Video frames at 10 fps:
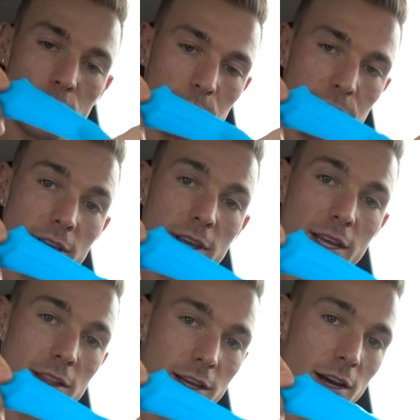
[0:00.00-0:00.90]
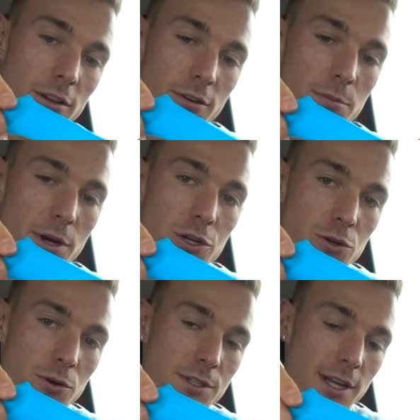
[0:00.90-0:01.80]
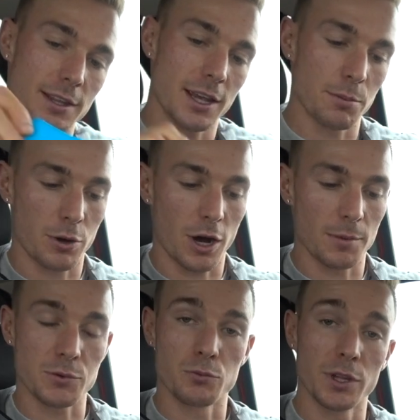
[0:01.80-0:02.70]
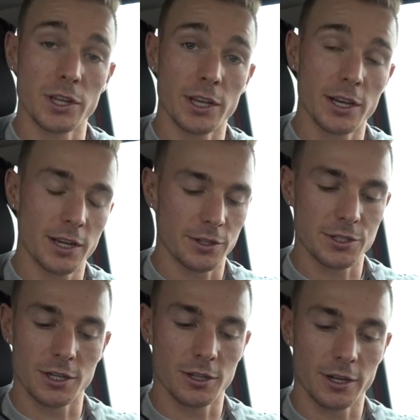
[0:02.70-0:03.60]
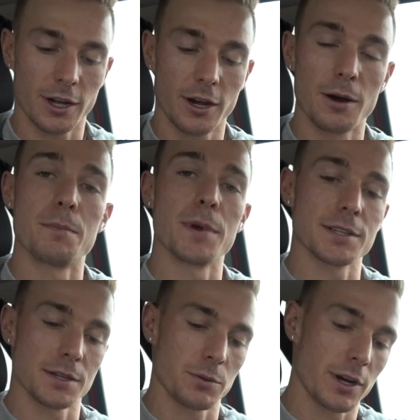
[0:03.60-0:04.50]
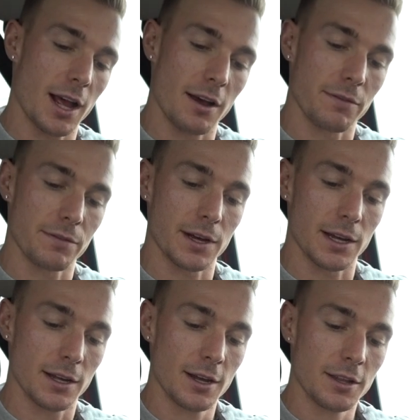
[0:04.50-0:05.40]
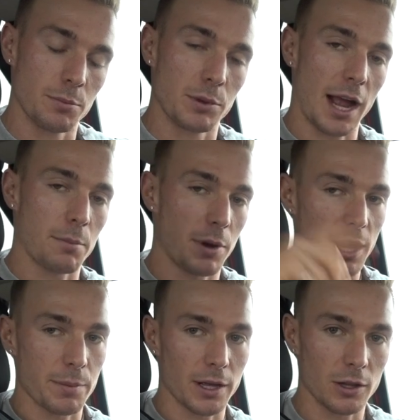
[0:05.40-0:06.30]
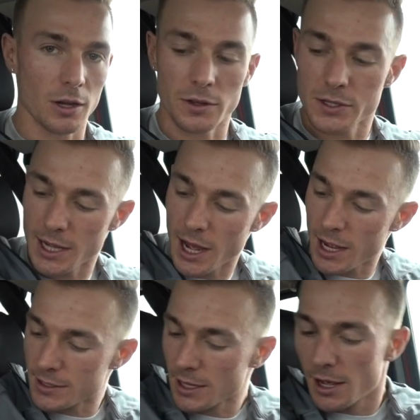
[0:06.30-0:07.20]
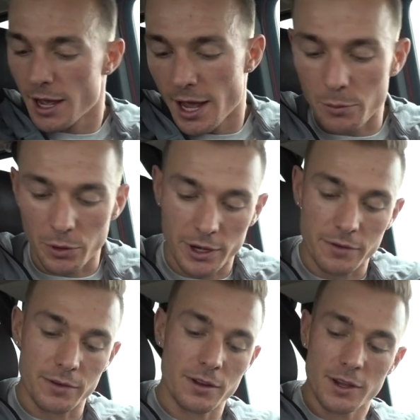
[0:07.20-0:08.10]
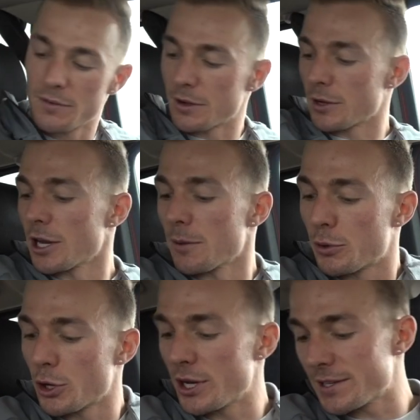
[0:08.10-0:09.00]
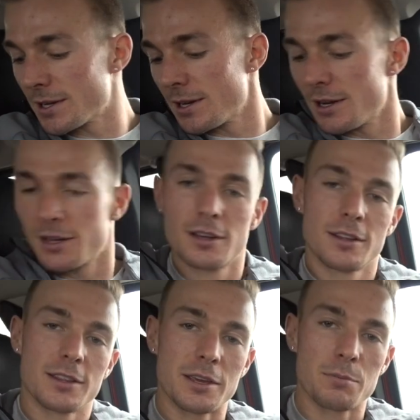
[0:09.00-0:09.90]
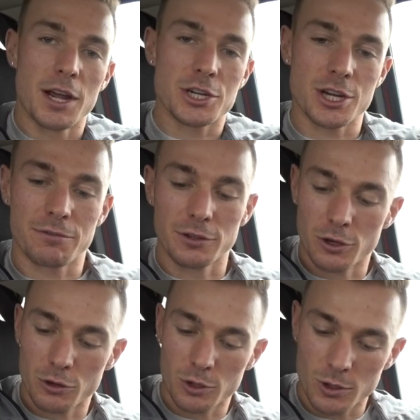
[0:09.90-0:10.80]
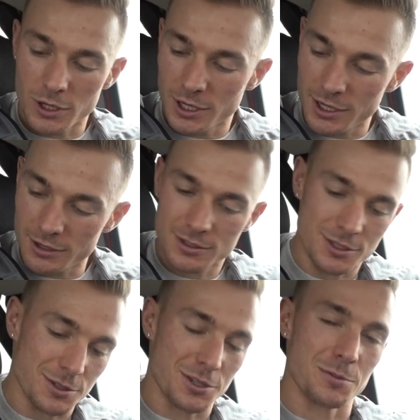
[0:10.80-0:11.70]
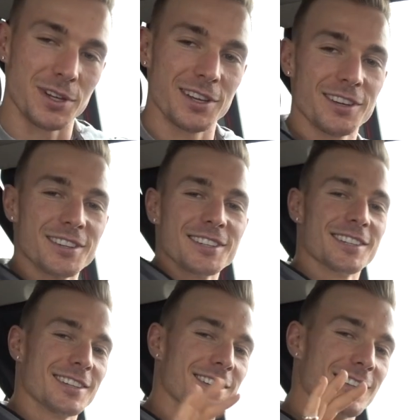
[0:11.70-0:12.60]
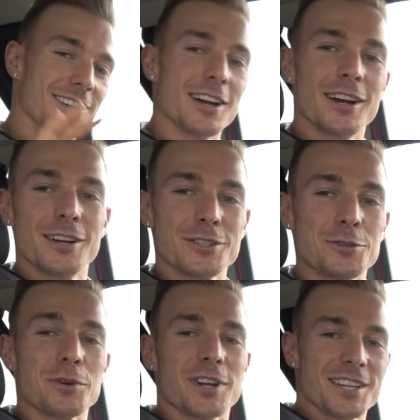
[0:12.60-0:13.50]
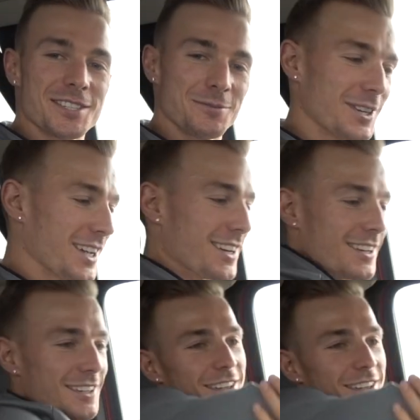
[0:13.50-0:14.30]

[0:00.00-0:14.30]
will be the color of my shorts. I think it pops really good. It's gonna look amazing. We're gonna have uh, the black piping along the sides, and we're gonna even even gonna put the Mike Sheffer logo on it, so it's gonna be super custom looking.